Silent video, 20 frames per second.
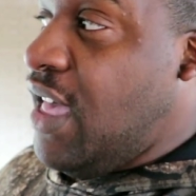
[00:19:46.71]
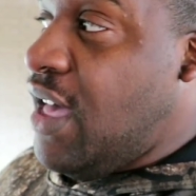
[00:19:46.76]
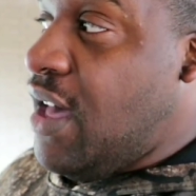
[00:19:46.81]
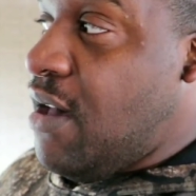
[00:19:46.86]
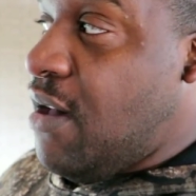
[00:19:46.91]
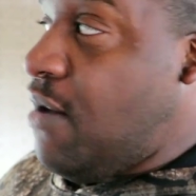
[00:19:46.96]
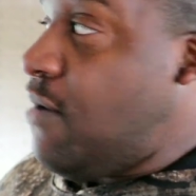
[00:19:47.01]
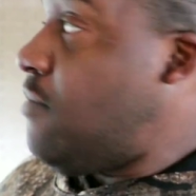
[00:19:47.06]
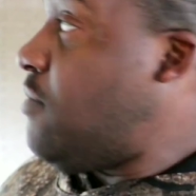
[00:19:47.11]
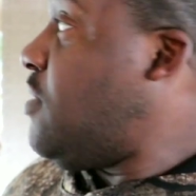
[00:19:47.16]

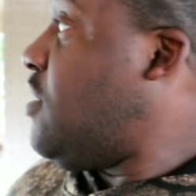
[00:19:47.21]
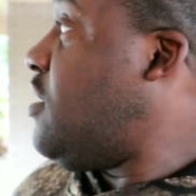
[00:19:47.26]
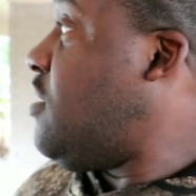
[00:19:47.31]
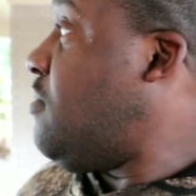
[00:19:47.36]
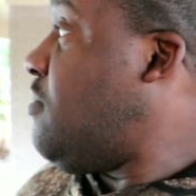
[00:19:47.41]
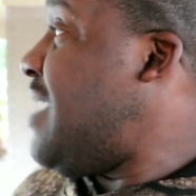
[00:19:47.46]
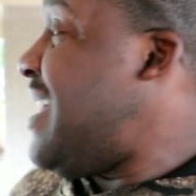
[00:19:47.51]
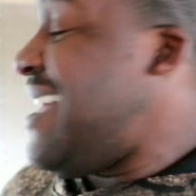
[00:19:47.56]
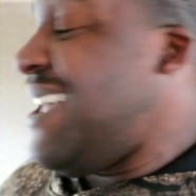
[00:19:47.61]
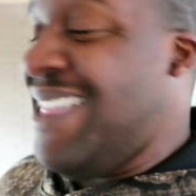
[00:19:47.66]
Um,
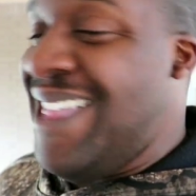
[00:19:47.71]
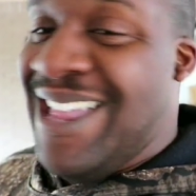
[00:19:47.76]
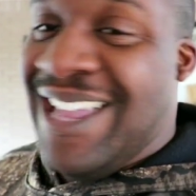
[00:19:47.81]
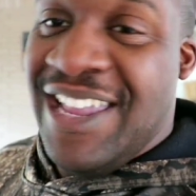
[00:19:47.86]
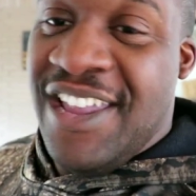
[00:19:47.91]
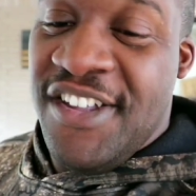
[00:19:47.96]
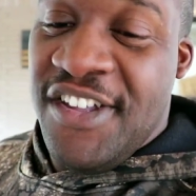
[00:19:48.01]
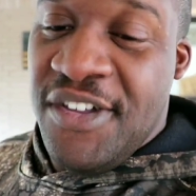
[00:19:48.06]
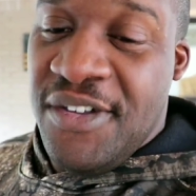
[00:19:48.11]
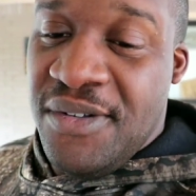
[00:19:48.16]
I, I,
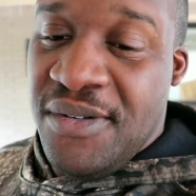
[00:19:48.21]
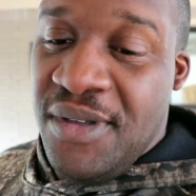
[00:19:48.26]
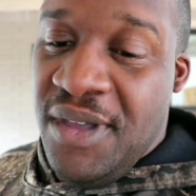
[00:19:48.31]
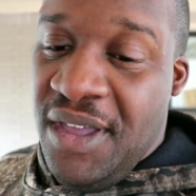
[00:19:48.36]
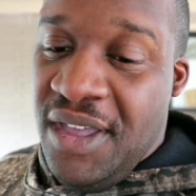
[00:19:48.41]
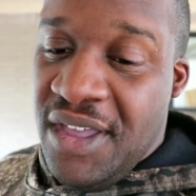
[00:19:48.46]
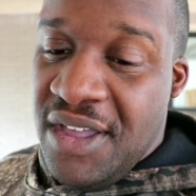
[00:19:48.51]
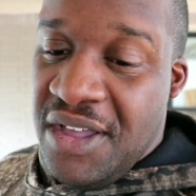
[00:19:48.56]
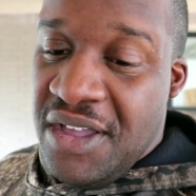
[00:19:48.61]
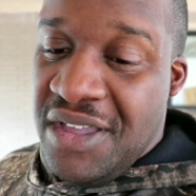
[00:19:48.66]
like to do
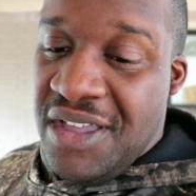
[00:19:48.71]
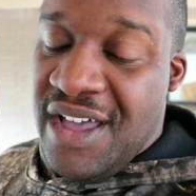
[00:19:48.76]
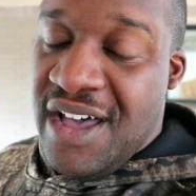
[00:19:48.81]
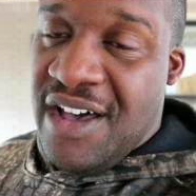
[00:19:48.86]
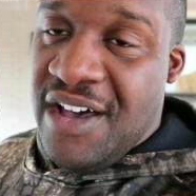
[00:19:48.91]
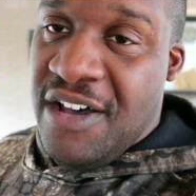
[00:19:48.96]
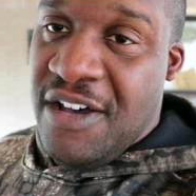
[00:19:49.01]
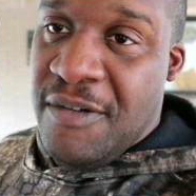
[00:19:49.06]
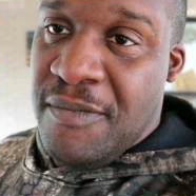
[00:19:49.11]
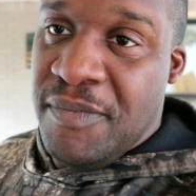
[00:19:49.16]

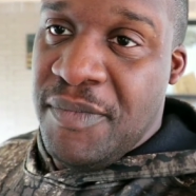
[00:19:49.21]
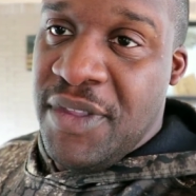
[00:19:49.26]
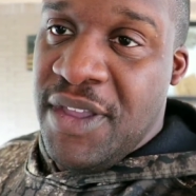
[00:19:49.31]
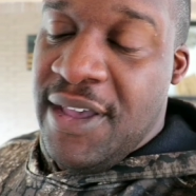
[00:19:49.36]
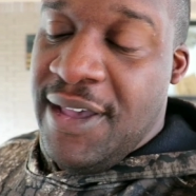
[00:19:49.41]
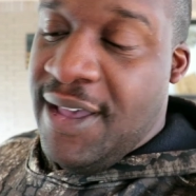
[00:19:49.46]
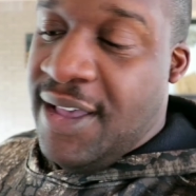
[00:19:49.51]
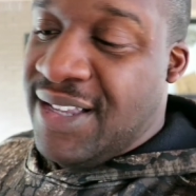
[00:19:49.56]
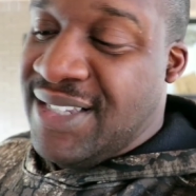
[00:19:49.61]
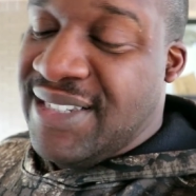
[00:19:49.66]
um,
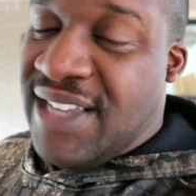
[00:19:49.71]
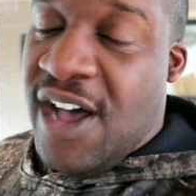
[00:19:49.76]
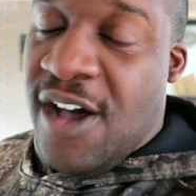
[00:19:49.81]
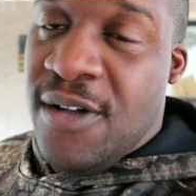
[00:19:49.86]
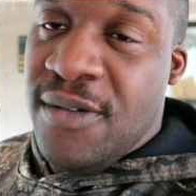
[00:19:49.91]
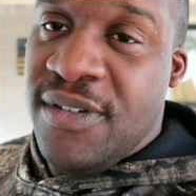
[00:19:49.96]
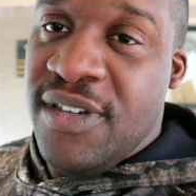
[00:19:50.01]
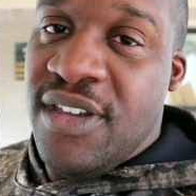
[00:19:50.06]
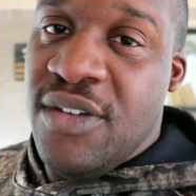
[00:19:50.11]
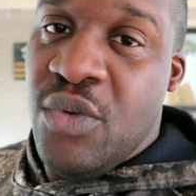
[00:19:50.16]

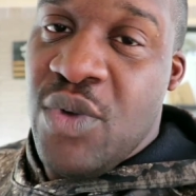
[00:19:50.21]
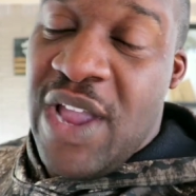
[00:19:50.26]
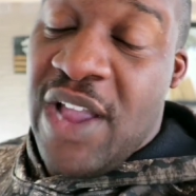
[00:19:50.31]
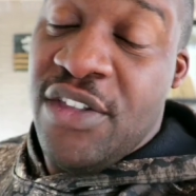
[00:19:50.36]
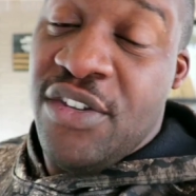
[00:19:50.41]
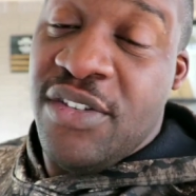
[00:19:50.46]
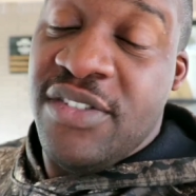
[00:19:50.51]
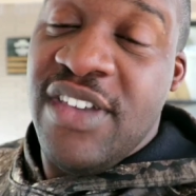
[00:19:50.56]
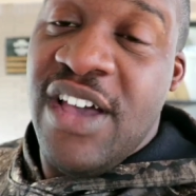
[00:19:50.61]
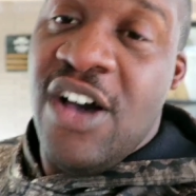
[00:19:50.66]
salt. When I
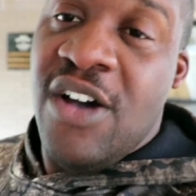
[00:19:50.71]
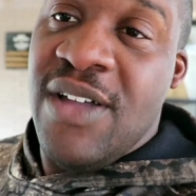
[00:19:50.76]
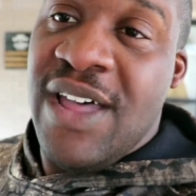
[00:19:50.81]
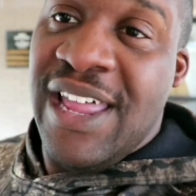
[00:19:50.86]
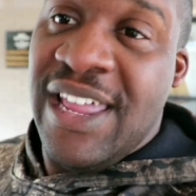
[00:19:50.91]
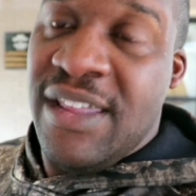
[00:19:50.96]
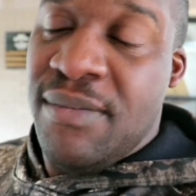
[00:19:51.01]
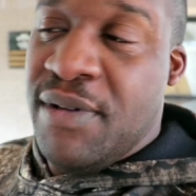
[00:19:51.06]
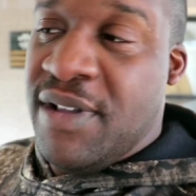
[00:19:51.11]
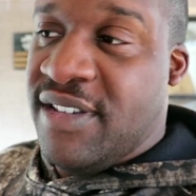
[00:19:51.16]
do salt,
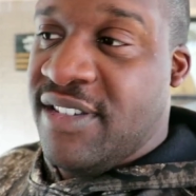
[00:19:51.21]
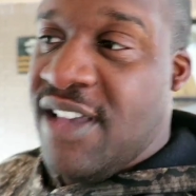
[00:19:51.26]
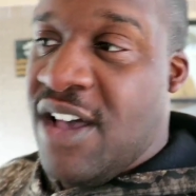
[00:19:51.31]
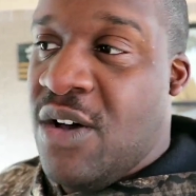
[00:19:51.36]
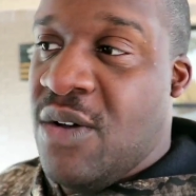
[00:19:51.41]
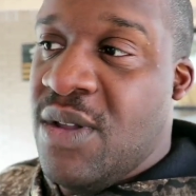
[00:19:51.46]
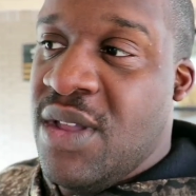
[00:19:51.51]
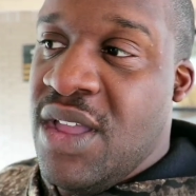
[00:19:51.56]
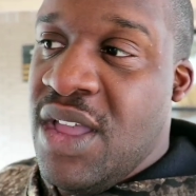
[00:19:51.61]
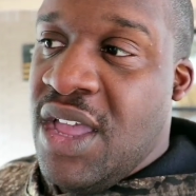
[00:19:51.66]
I like to put
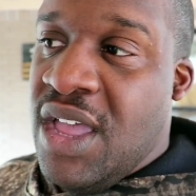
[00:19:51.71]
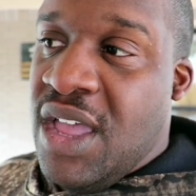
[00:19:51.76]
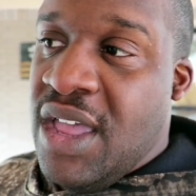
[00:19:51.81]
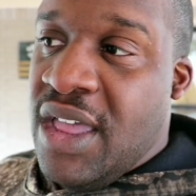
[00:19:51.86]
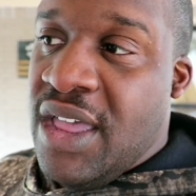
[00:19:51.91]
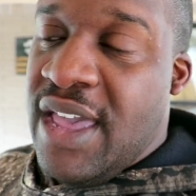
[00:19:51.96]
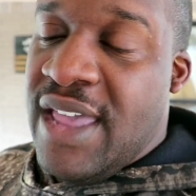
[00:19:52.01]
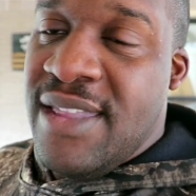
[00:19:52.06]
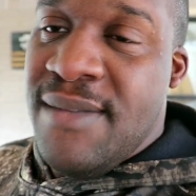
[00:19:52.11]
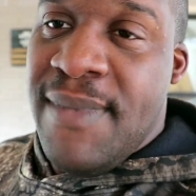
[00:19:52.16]
salt
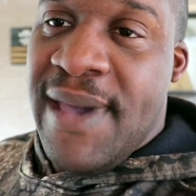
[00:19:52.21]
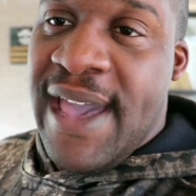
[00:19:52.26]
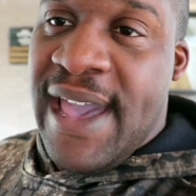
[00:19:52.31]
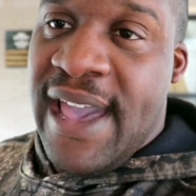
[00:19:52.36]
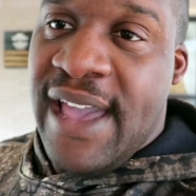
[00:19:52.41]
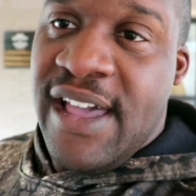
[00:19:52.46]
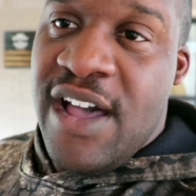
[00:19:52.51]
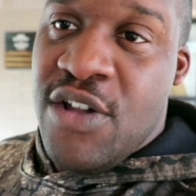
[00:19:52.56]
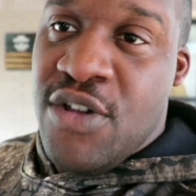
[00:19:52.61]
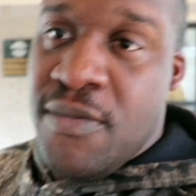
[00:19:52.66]
in the
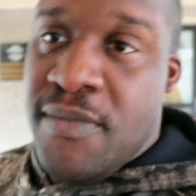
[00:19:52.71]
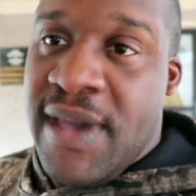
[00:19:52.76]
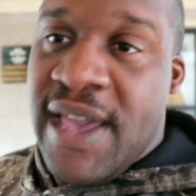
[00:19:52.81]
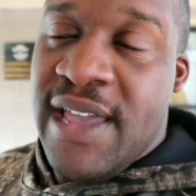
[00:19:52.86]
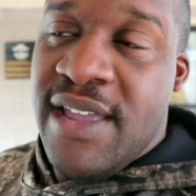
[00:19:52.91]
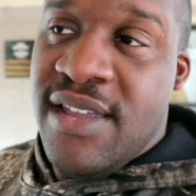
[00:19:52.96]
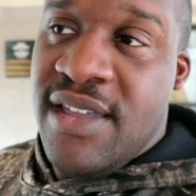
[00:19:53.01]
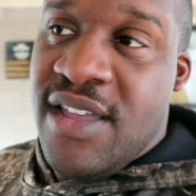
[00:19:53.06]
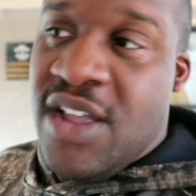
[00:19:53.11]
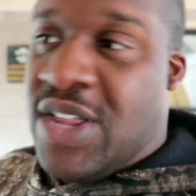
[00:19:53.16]
bag, on the
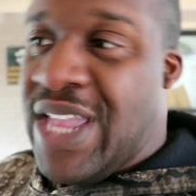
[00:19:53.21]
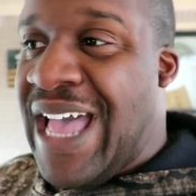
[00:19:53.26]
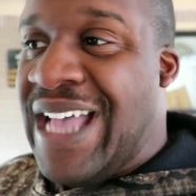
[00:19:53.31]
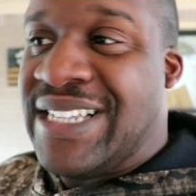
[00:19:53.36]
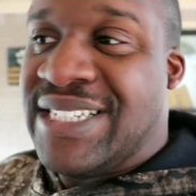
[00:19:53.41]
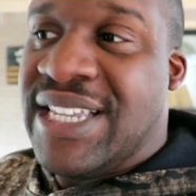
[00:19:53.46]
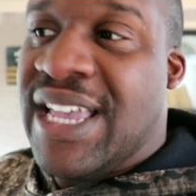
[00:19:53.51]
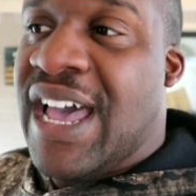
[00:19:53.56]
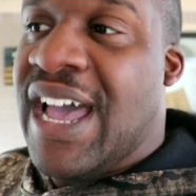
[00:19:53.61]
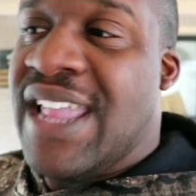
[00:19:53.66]
bait, on the
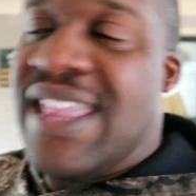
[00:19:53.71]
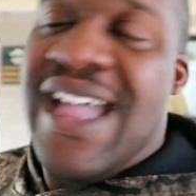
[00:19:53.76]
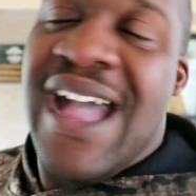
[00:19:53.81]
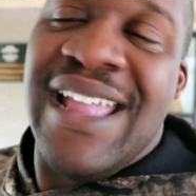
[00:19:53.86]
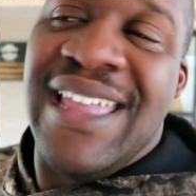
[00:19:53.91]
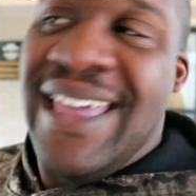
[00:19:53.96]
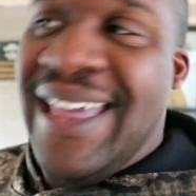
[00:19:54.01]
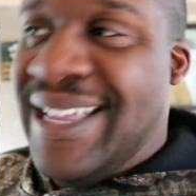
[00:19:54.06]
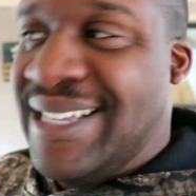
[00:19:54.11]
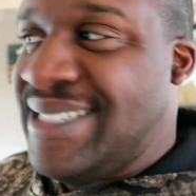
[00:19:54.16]
outside,
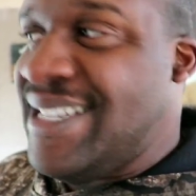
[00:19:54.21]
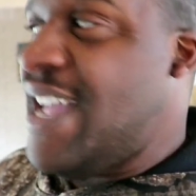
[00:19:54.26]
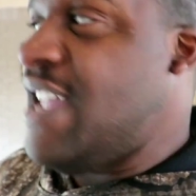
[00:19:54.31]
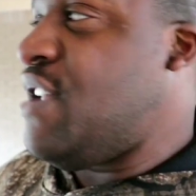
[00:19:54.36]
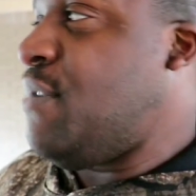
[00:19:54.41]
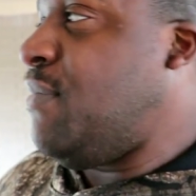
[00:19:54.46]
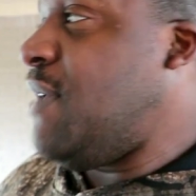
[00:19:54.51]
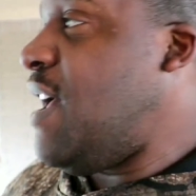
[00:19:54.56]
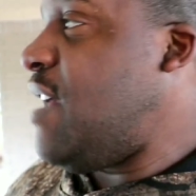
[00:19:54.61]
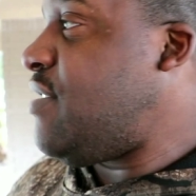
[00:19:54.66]
not inside
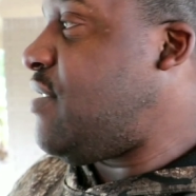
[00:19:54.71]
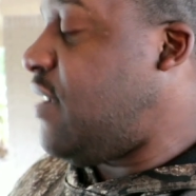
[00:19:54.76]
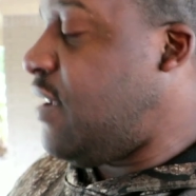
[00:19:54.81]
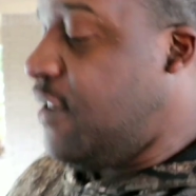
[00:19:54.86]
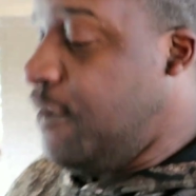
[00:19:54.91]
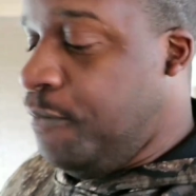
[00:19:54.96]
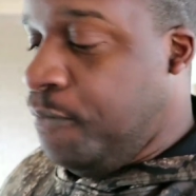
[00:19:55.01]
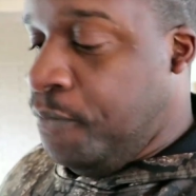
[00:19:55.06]
of the plastic.